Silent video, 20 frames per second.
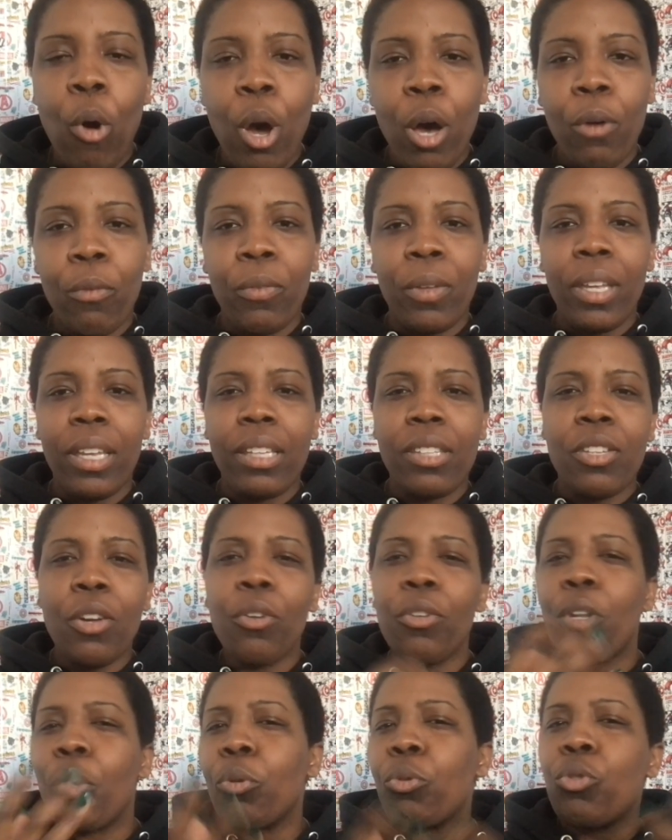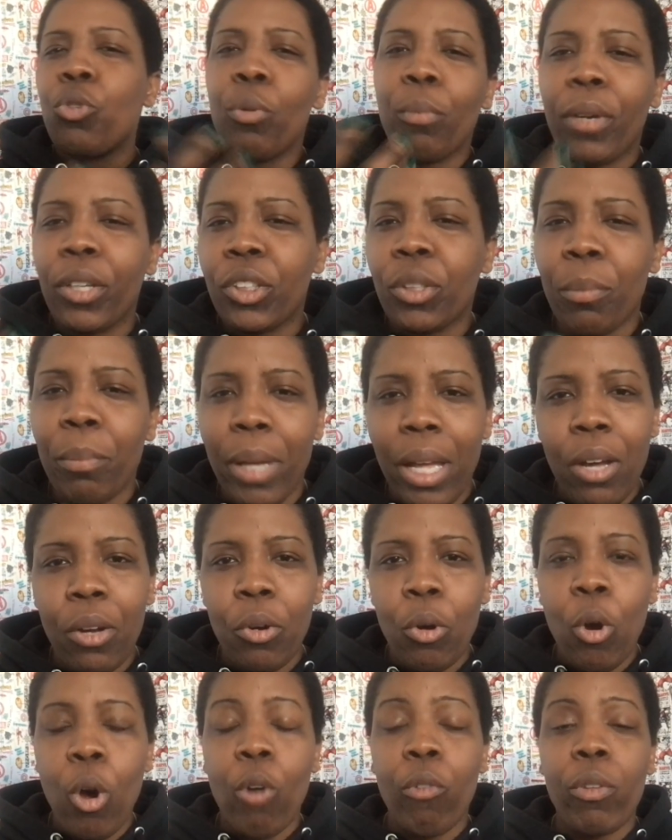coffee, don't know too much
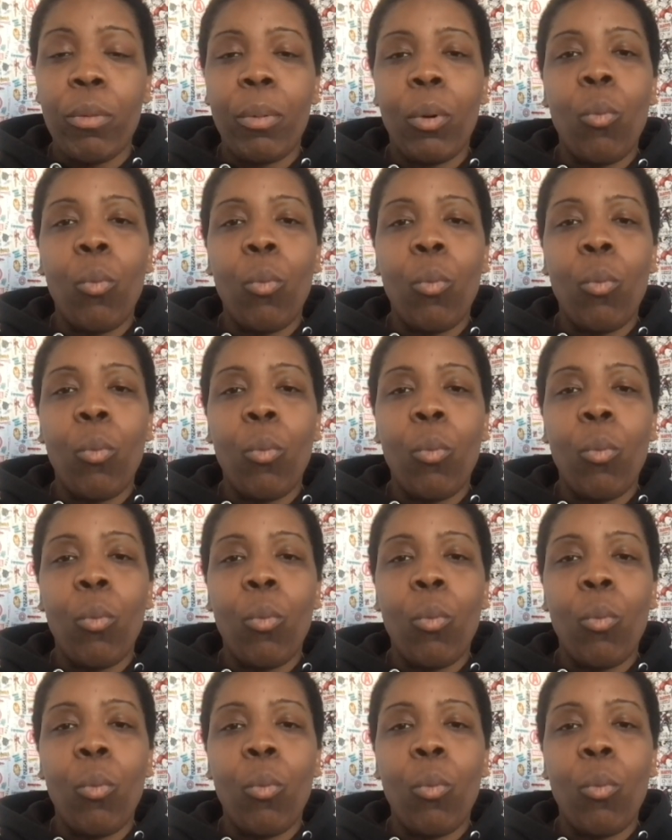about coffee,